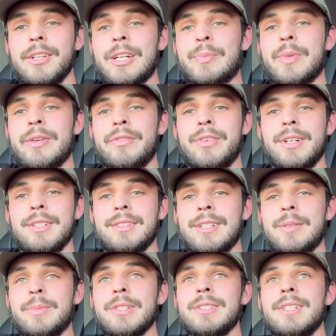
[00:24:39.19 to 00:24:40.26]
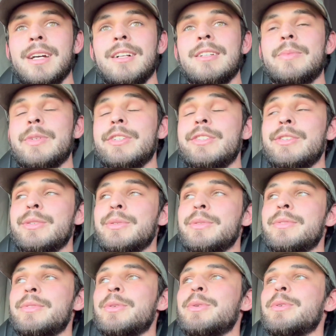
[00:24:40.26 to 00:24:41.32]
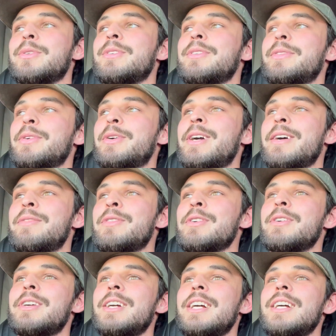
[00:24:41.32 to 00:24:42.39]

like my friends had been telling me to for forever.